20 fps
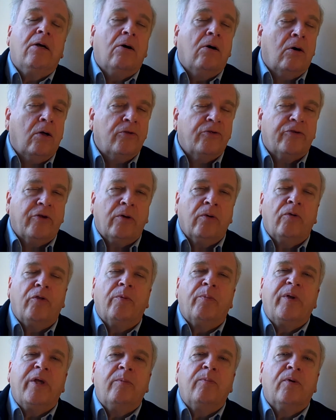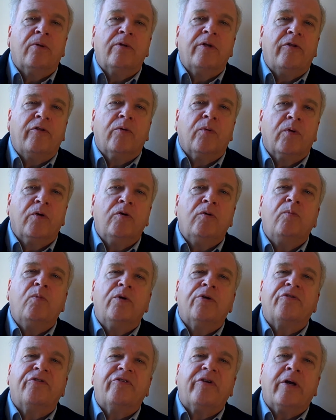Also, the people in the room
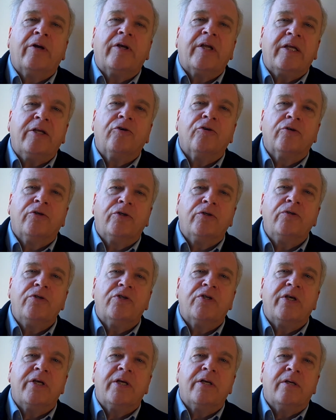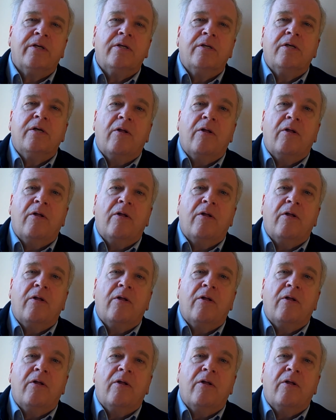will start introducing